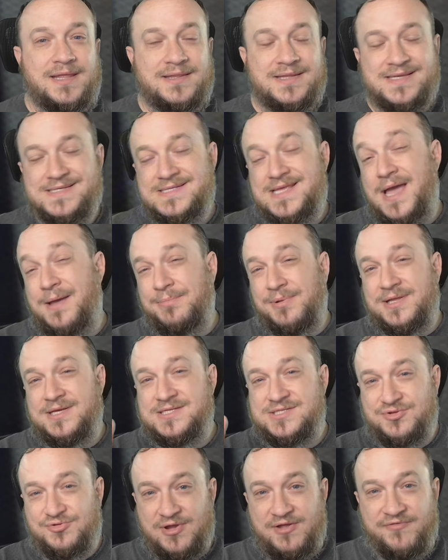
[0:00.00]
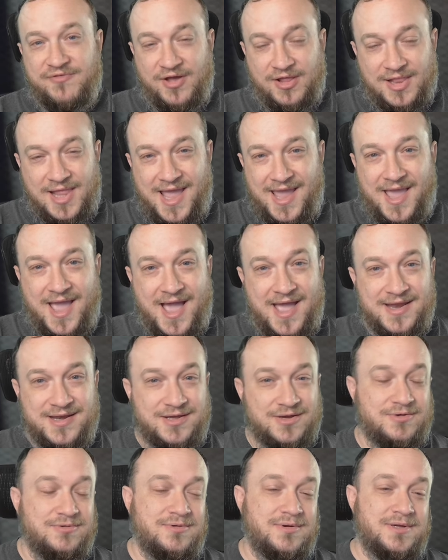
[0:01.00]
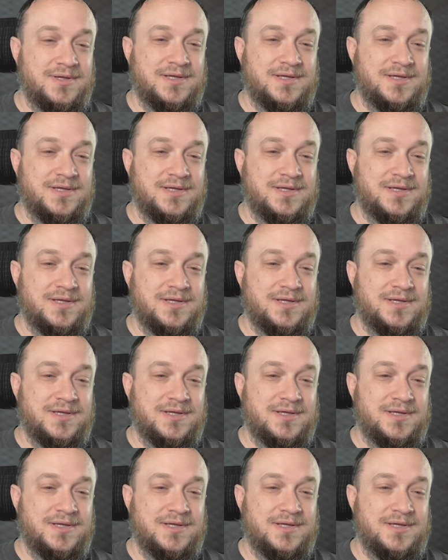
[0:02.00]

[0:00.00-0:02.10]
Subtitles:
This guy plays 3 foul like I do.